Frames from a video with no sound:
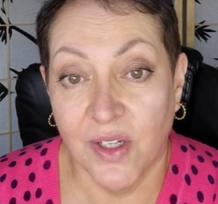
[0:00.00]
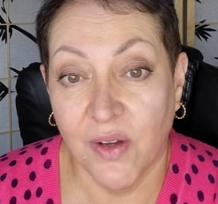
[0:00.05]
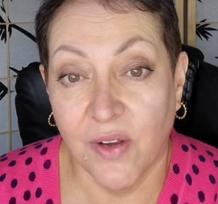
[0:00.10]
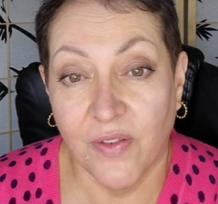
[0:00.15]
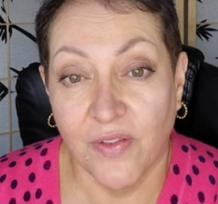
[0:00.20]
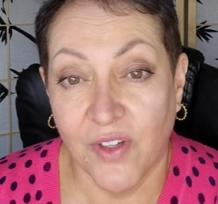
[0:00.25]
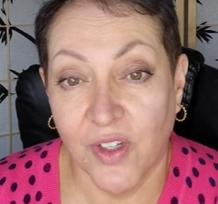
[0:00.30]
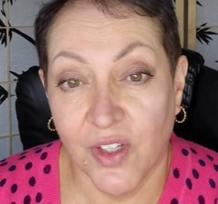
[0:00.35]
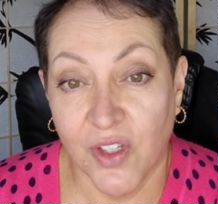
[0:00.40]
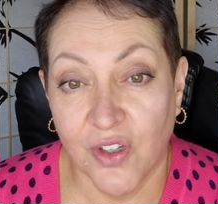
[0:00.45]
do
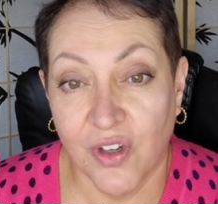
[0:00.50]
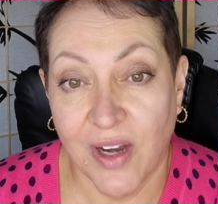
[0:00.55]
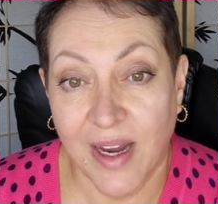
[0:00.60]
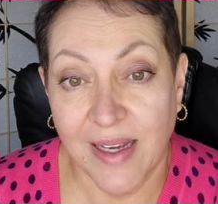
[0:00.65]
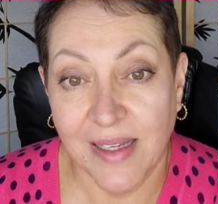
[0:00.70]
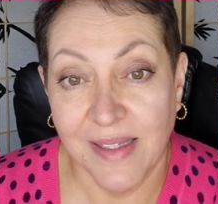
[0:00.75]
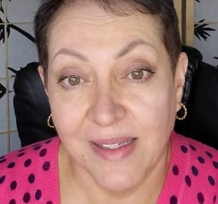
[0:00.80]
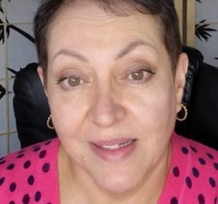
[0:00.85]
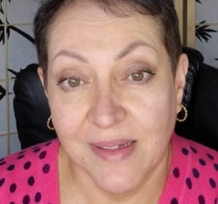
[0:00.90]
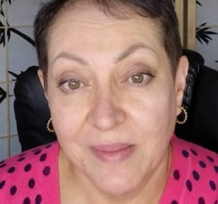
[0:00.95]
if you're
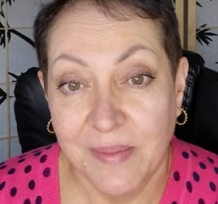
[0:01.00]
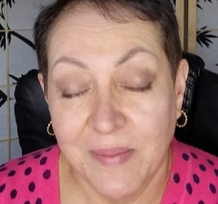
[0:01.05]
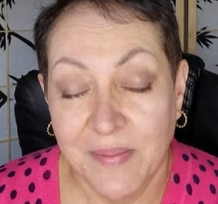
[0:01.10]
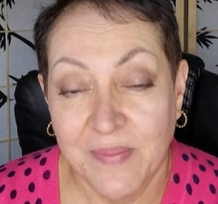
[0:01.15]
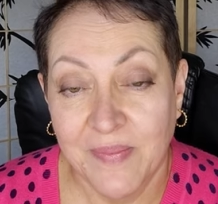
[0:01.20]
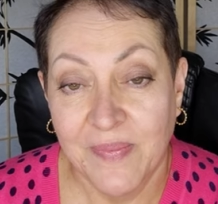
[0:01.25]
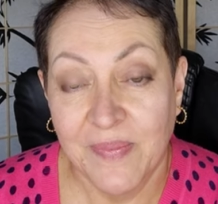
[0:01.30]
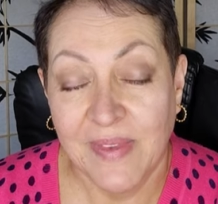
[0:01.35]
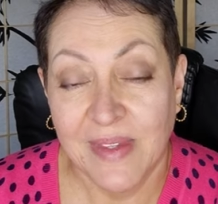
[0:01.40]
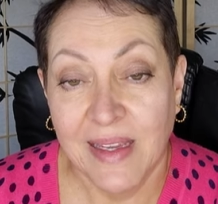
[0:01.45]
stressed.
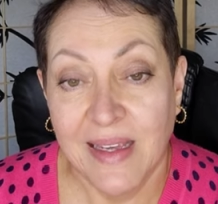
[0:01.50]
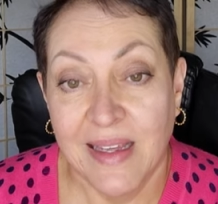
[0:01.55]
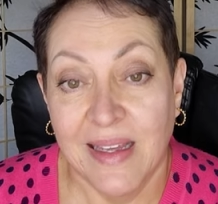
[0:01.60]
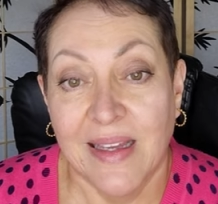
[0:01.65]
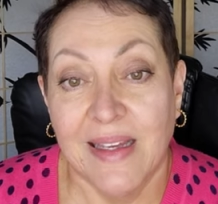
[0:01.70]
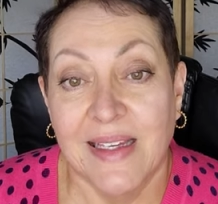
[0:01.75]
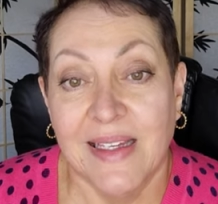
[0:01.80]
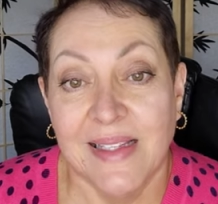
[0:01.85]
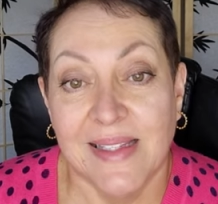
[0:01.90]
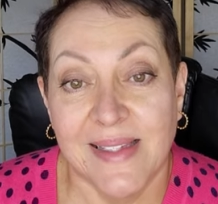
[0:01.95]

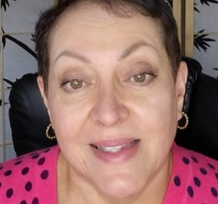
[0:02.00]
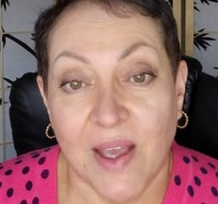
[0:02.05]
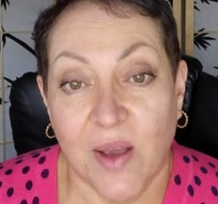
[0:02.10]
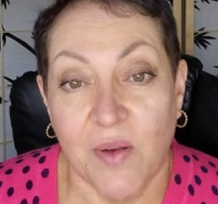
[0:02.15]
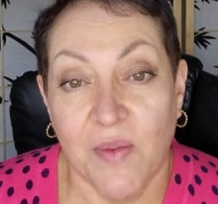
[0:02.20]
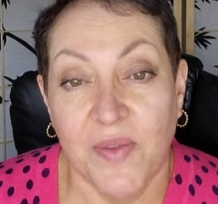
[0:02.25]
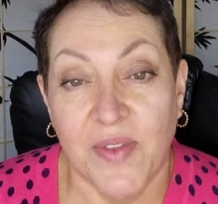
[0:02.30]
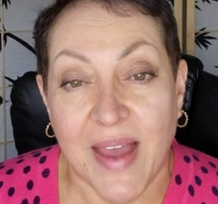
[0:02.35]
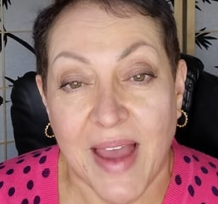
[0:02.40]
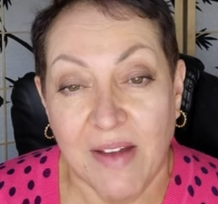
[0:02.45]

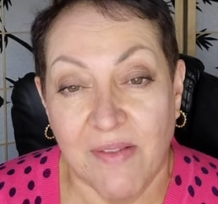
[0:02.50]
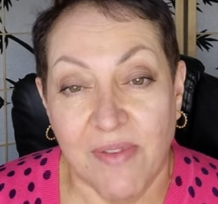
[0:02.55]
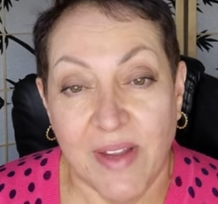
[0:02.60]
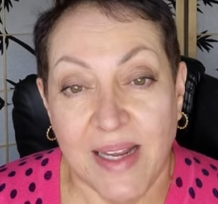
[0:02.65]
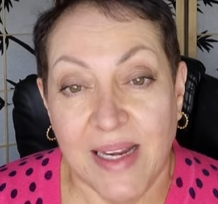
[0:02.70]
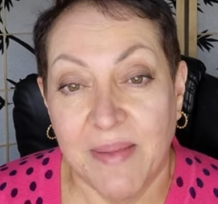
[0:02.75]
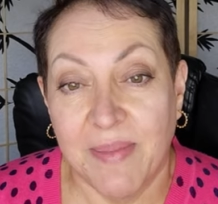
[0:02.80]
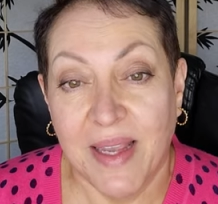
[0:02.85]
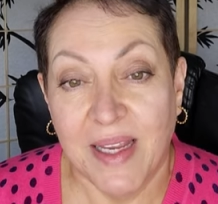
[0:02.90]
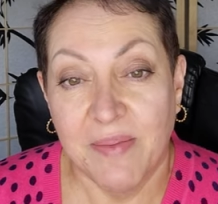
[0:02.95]
So that
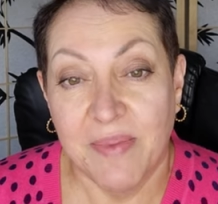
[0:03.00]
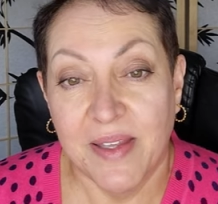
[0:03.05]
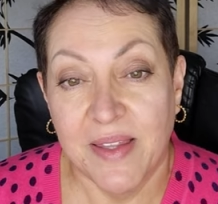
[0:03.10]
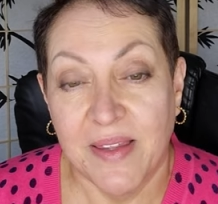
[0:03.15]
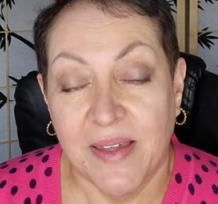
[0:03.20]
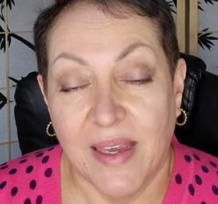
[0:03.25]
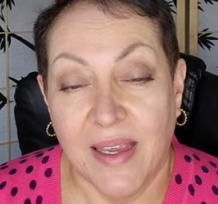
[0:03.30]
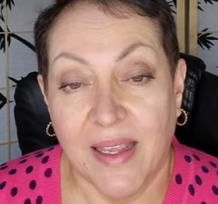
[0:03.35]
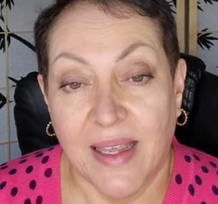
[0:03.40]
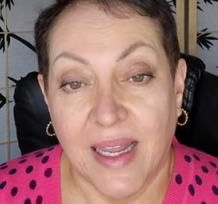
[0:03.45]
really made me
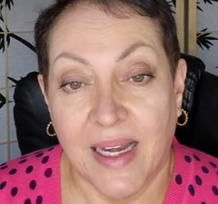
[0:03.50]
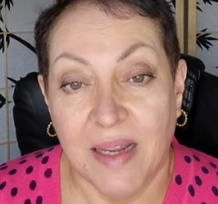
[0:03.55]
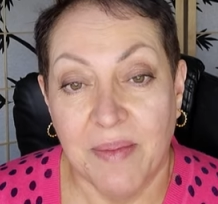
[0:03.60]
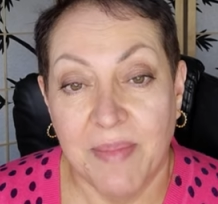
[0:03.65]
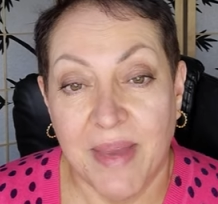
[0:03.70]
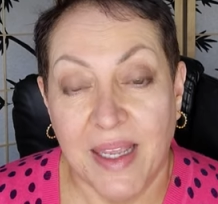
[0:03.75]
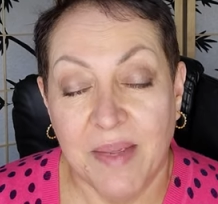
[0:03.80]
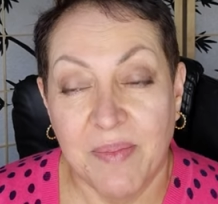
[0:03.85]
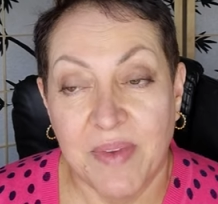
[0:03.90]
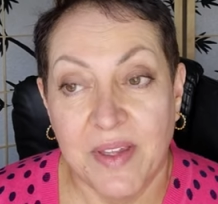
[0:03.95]
think, and it
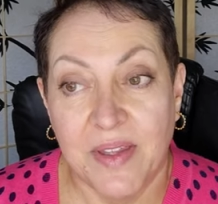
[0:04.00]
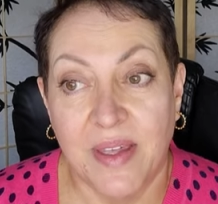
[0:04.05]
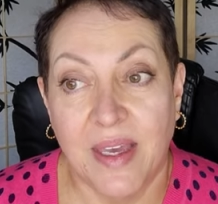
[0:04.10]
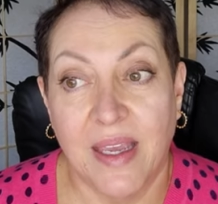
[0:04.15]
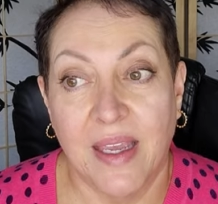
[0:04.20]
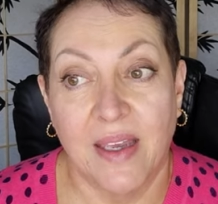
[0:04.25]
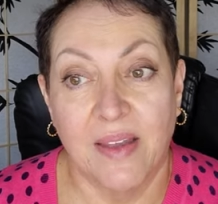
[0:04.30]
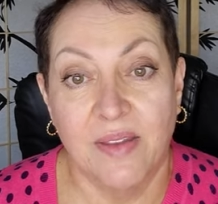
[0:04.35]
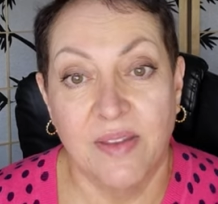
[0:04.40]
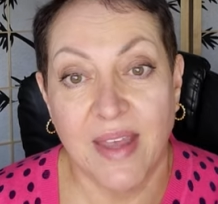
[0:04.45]
made me
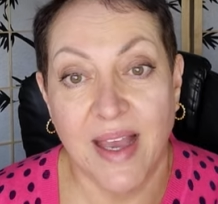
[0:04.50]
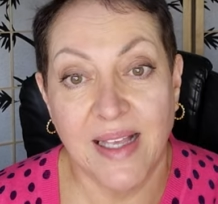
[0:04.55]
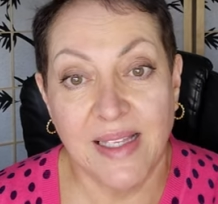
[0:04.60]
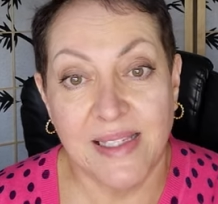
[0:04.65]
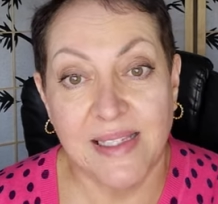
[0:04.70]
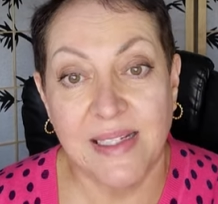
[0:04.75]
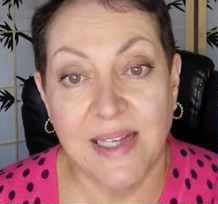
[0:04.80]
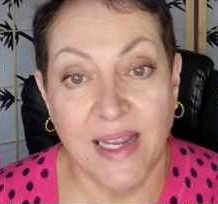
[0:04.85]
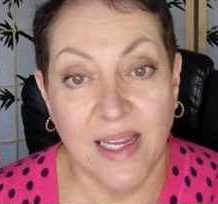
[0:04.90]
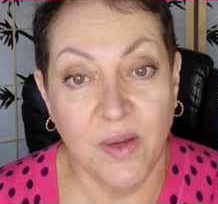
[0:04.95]
think that
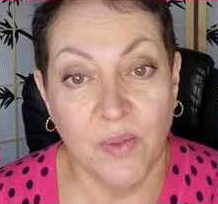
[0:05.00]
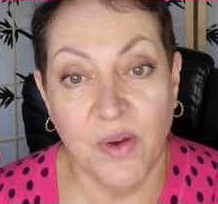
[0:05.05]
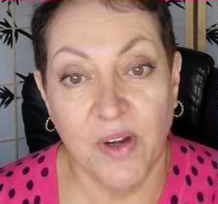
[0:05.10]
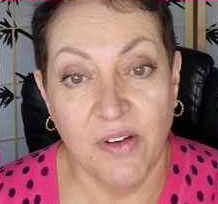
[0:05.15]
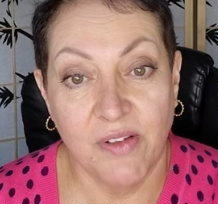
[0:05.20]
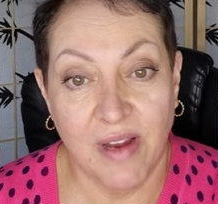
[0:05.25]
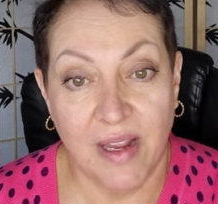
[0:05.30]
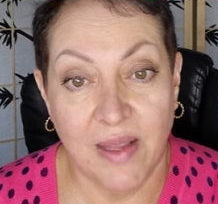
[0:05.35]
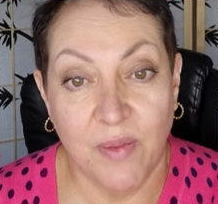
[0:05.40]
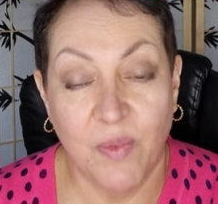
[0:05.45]
state when
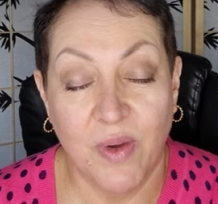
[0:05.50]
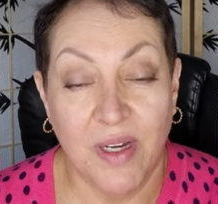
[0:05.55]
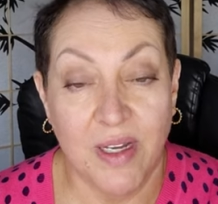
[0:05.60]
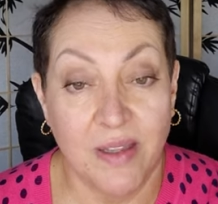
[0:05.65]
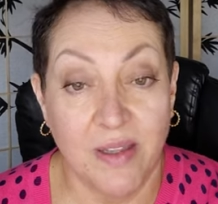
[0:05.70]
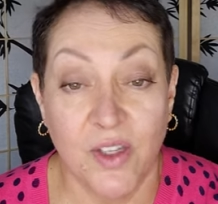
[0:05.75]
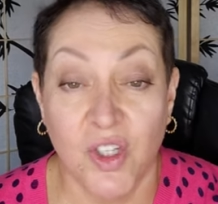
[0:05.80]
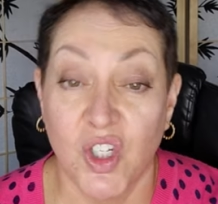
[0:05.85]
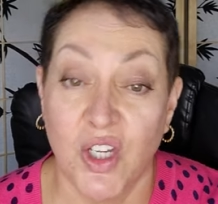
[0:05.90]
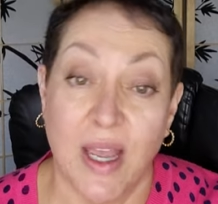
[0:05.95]
you're in, when
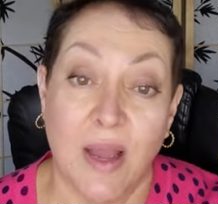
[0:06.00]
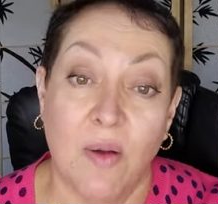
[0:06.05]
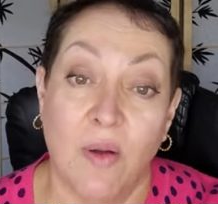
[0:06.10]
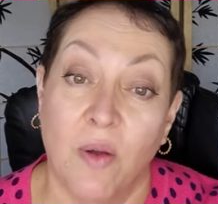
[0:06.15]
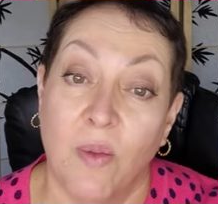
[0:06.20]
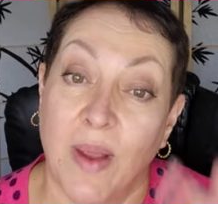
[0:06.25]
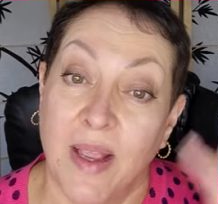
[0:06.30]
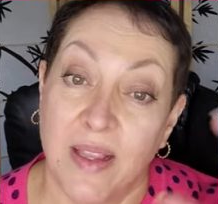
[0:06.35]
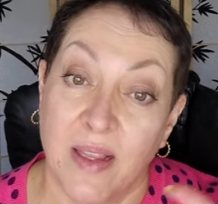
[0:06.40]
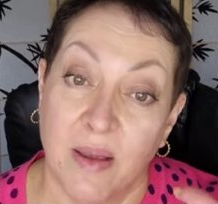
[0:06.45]
in the shower,
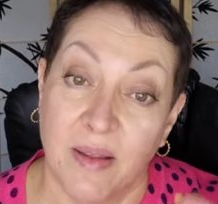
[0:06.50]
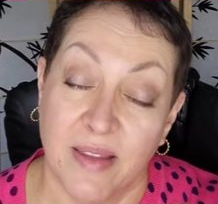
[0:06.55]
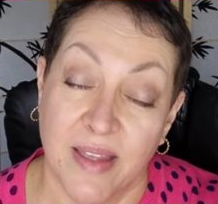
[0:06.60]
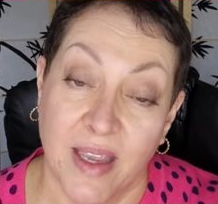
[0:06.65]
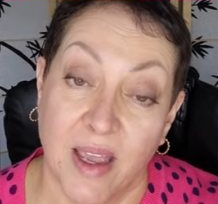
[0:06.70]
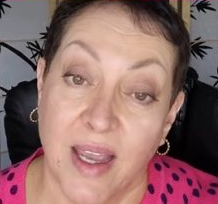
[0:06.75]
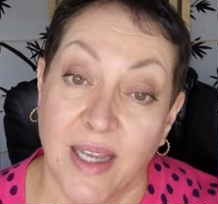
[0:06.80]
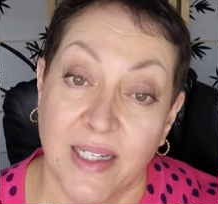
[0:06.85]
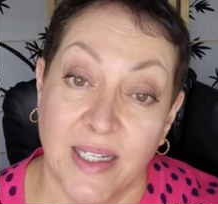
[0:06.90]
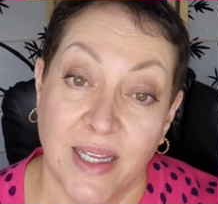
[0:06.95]
when the,
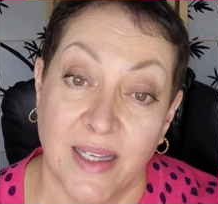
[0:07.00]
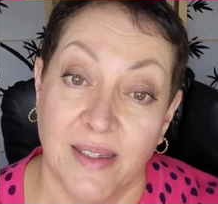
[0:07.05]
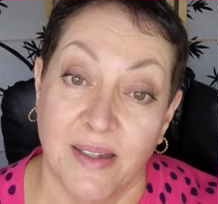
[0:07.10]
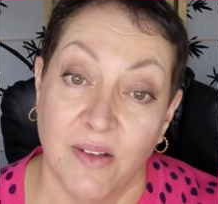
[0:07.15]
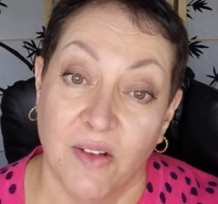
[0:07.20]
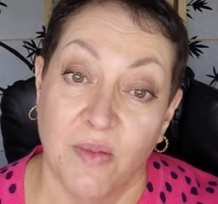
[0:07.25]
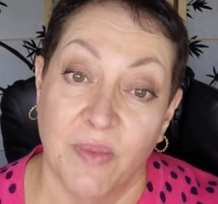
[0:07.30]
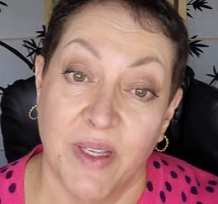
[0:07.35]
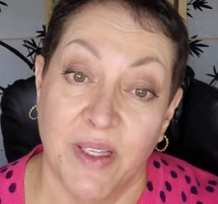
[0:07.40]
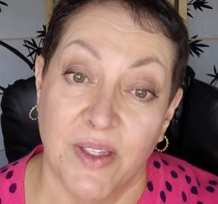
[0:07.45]
the ideas are
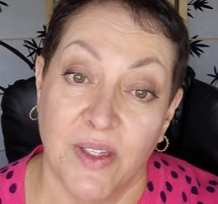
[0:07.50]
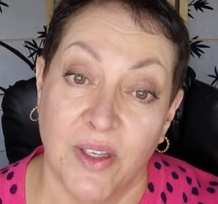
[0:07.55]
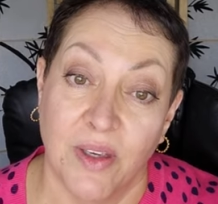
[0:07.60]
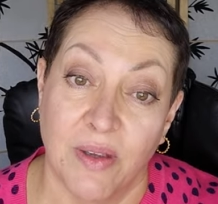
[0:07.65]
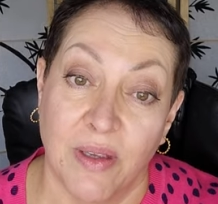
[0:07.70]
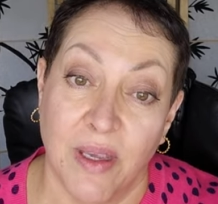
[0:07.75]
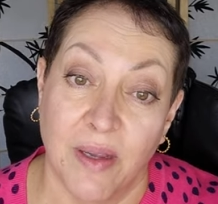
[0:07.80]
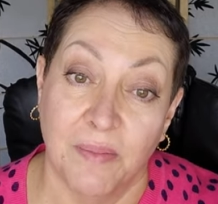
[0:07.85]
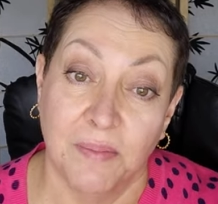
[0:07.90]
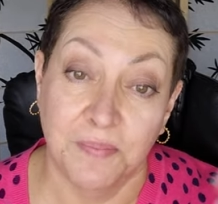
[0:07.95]
coming to
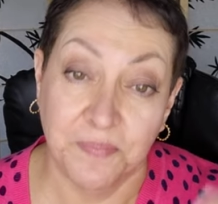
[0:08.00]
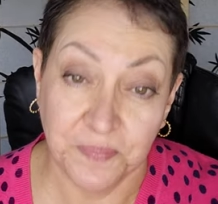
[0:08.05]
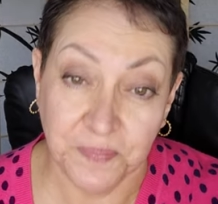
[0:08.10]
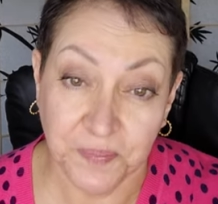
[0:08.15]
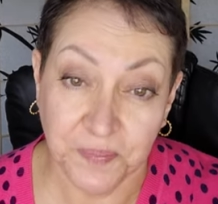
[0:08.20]
you,